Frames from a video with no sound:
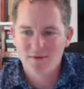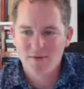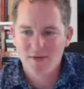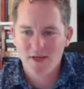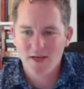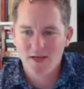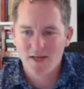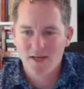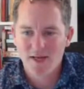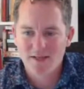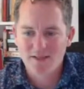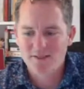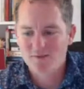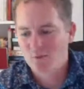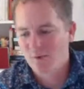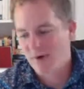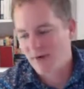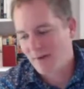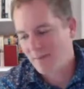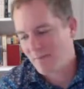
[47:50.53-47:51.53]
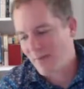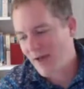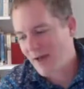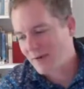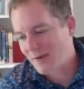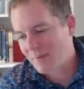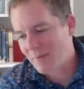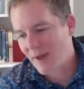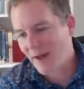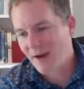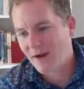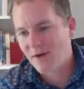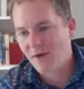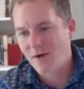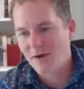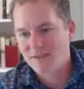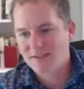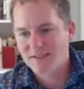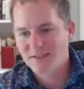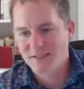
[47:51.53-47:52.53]
against what a battery pack
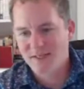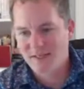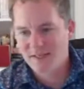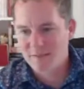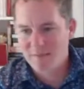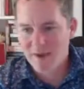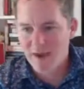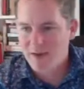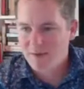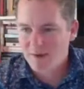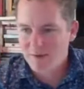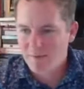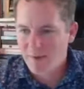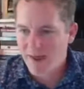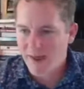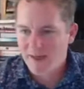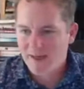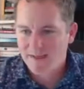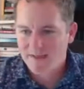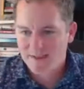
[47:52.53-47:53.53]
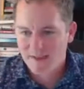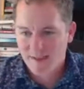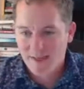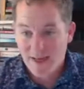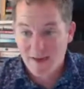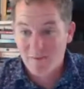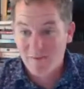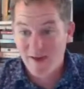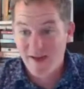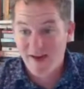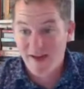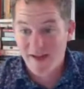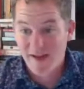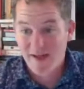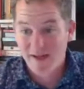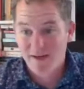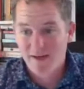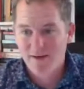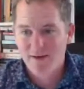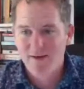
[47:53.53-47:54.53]
costs, like the battery pack is like a big
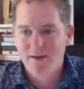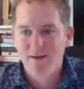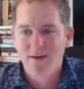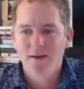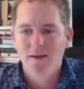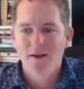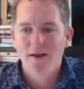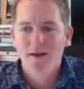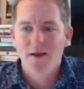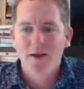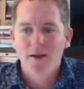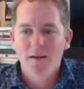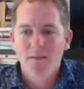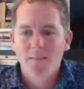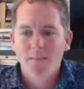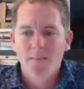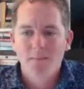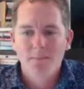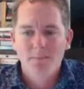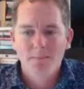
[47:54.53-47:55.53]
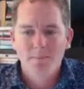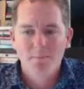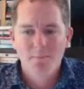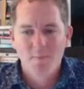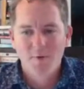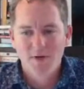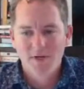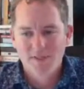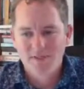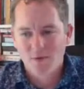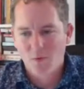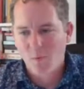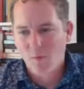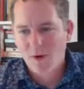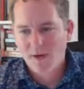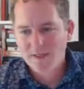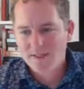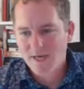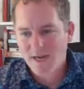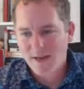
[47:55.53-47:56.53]
hit, but it's a
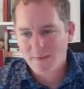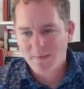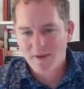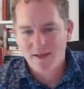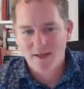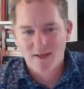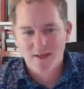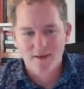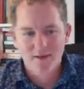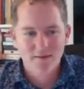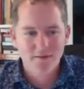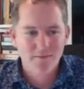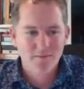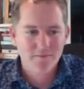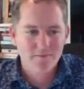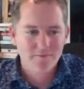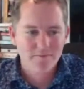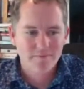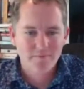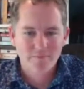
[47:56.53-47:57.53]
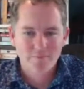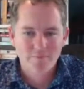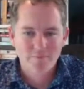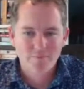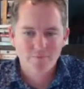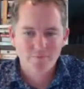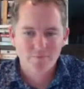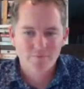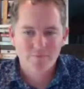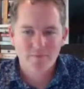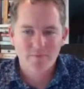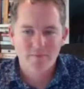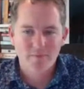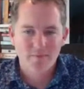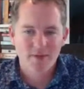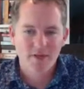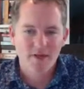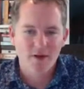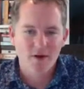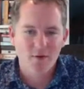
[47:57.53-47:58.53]
one-time hit,
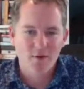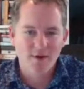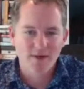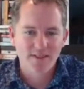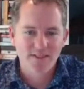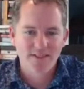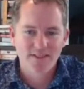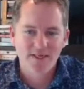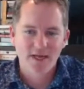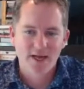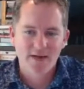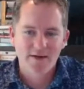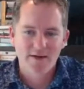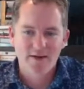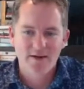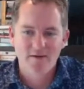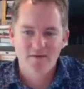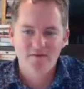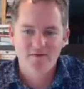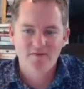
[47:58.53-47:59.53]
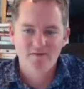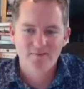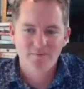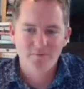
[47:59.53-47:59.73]
instead of,